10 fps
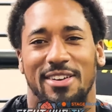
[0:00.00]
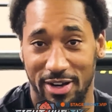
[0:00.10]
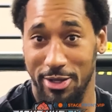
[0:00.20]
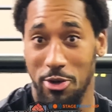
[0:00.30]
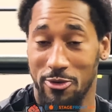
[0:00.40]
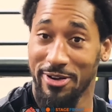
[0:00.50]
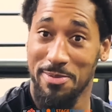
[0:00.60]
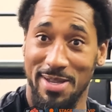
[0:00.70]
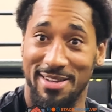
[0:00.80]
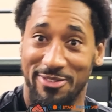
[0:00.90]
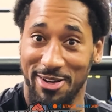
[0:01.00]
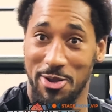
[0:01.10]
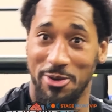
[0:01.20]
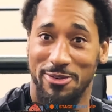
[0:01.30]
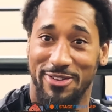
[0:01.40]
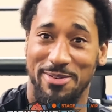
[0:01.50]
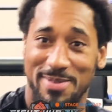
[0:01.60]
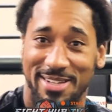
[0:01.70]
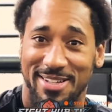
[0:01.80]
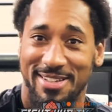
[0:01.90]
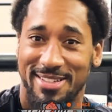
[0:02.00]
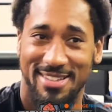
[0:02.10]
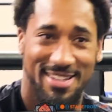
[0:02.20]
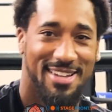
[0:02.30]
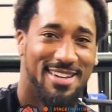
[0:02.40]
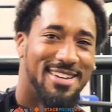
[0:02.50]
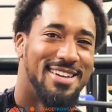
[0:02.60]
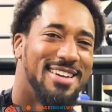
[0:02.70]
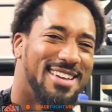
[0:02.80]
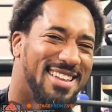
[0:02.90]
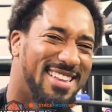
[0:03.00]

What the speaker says: Charlo... Fuck you, fuck me. Fuck you.